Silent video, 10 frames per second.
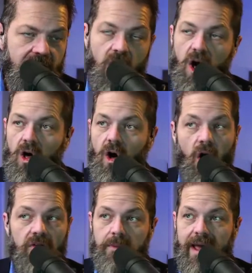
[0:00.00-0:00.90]

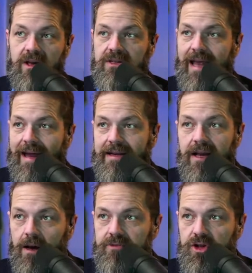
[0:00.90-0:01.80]
all the males had to
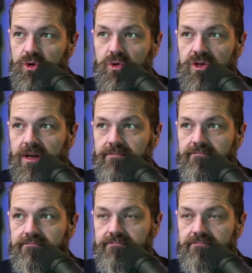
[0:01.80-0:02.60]
come to Jerusalem.